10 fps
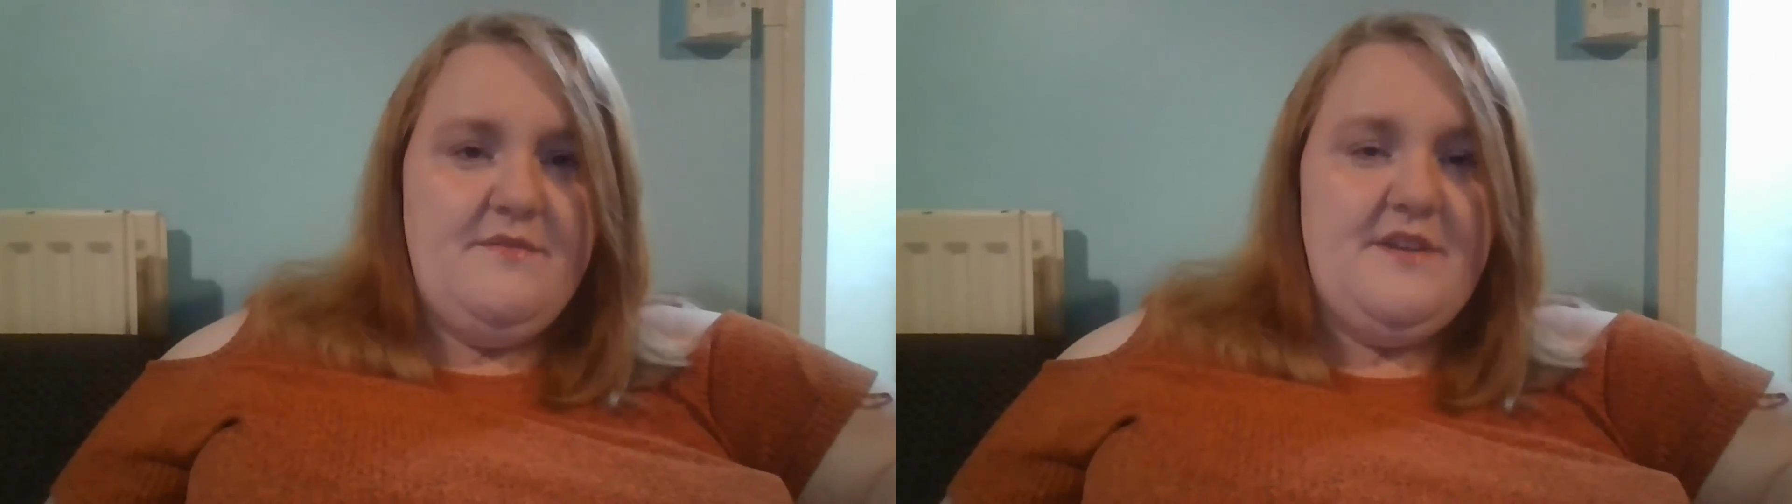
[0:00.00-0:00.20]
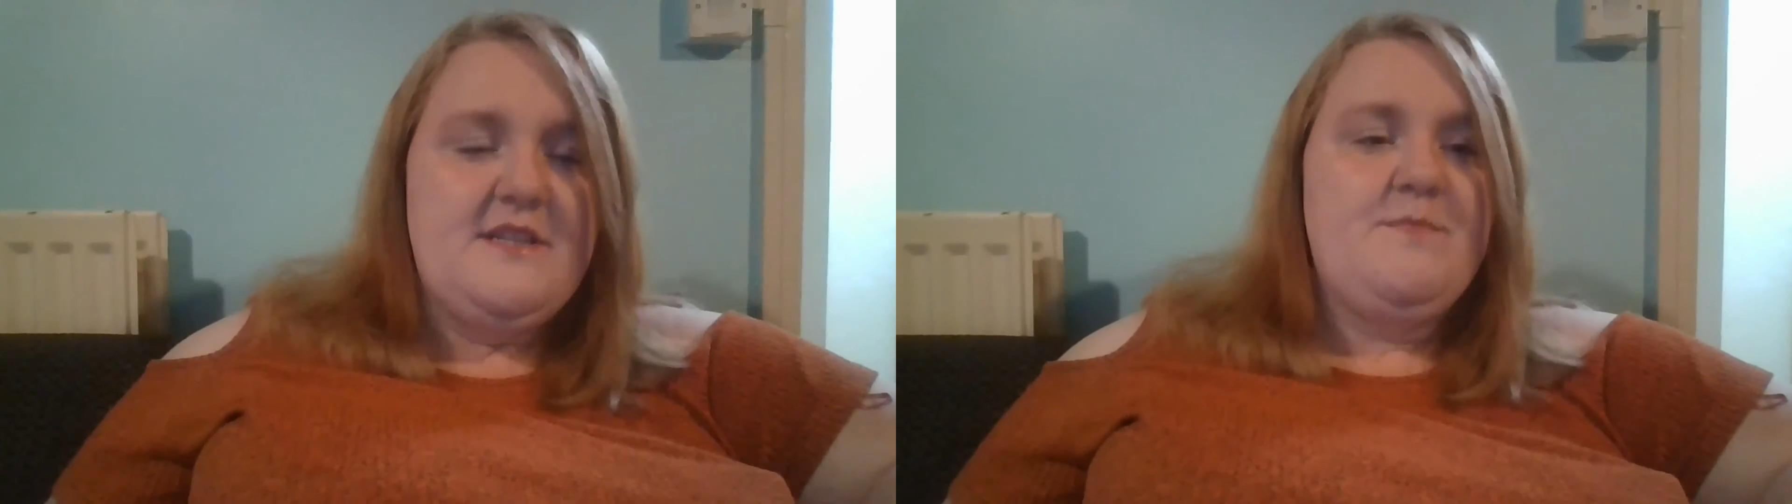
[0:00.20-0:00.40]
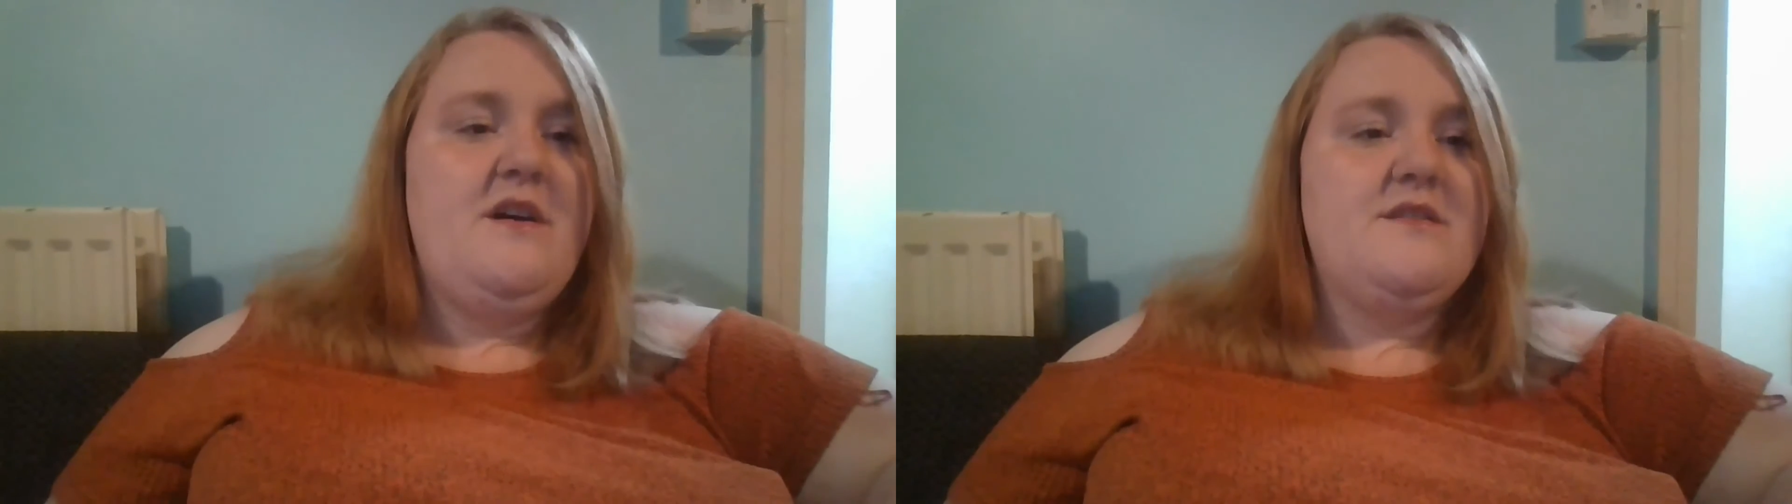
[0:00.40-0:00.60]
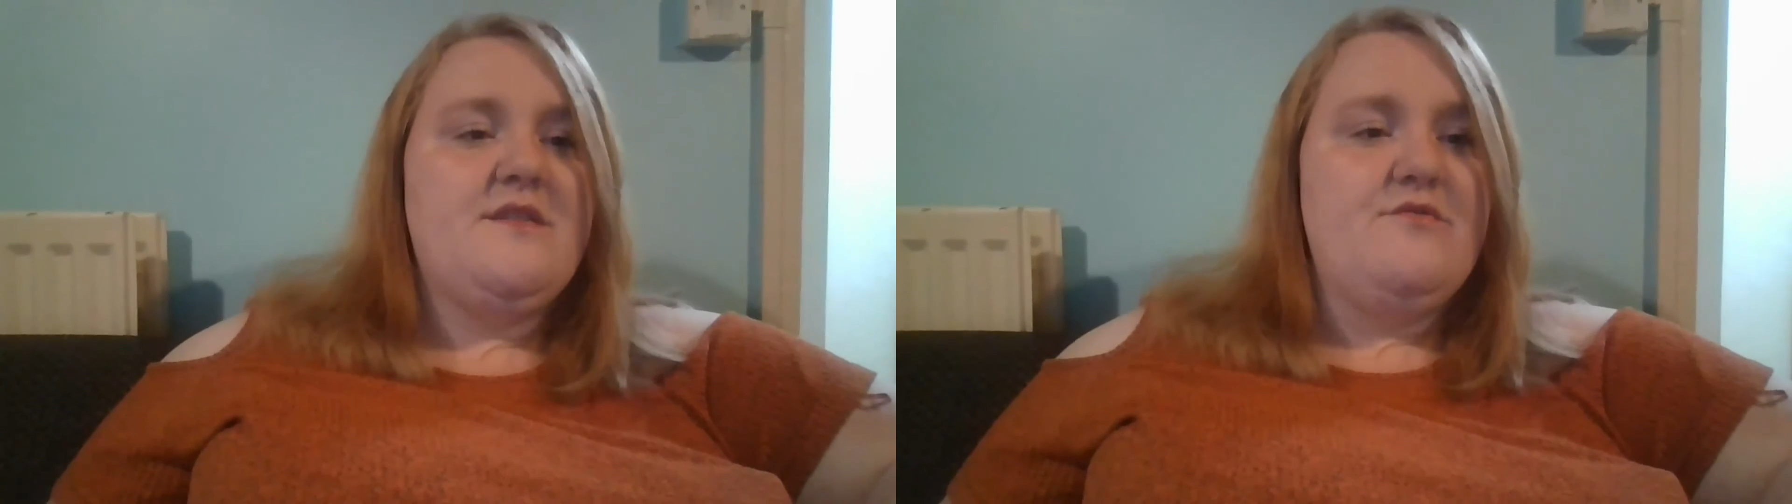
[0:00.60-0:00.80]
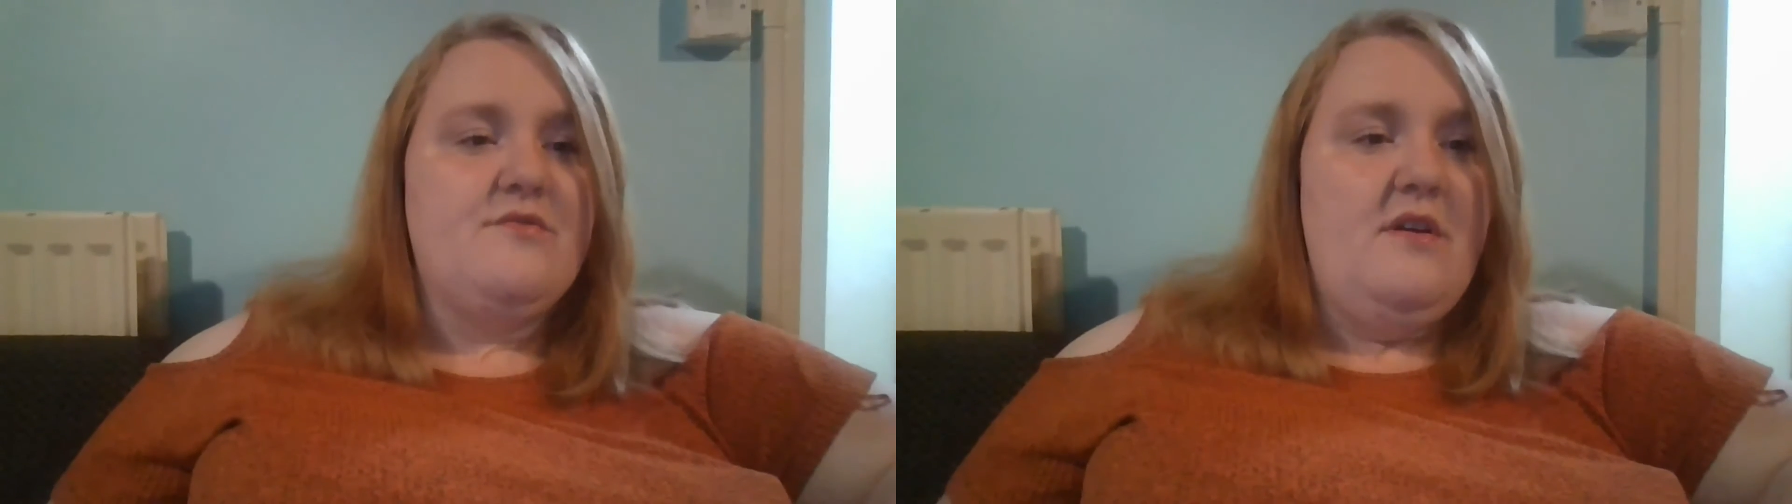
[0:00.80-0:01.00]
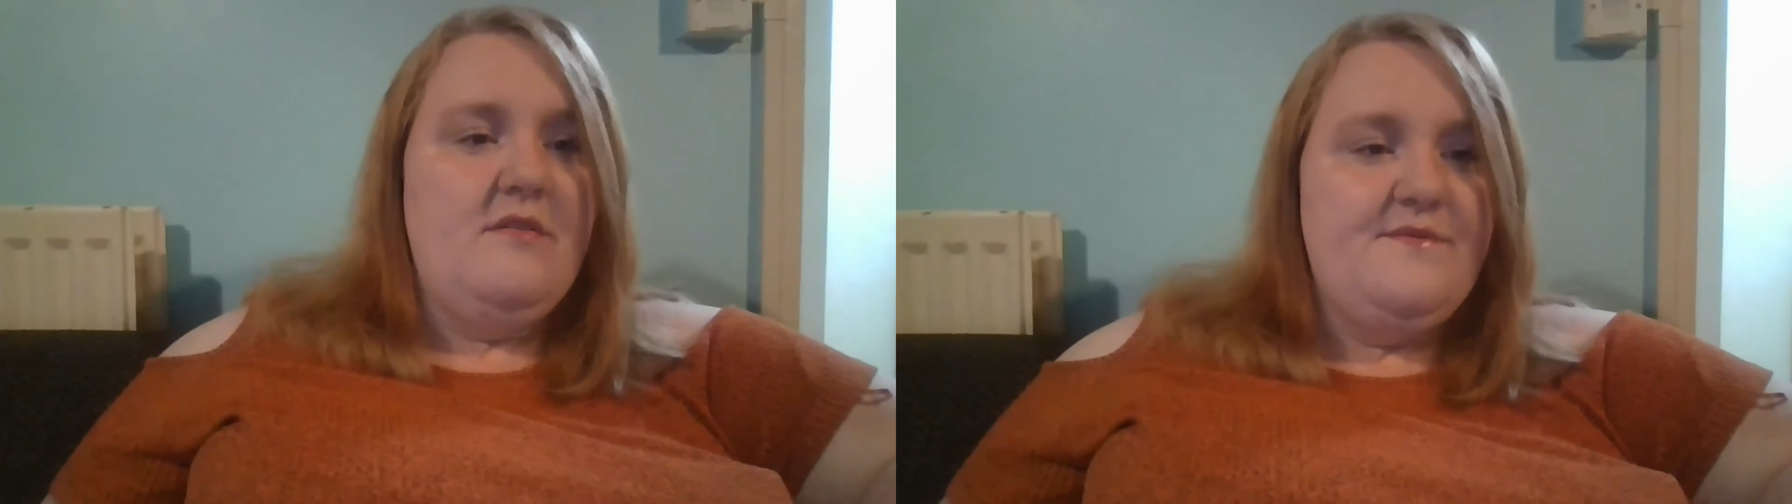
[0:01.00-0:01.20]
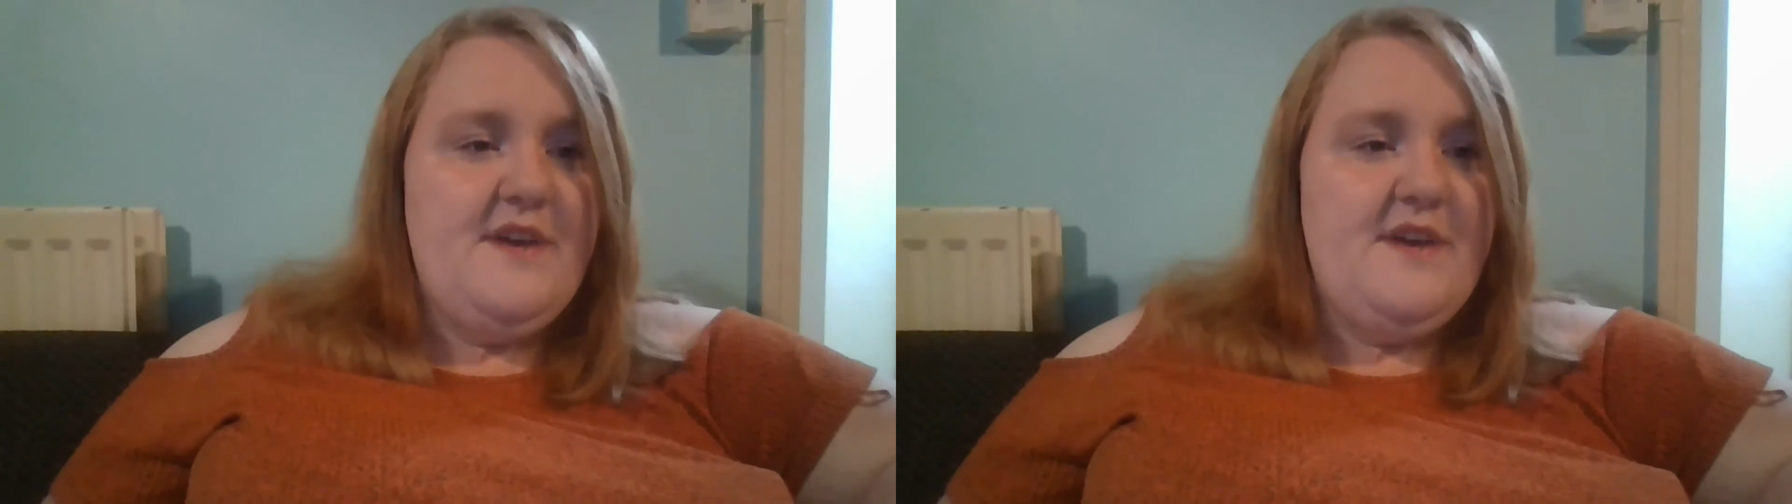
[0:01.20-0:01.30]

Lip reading: this person's wrong,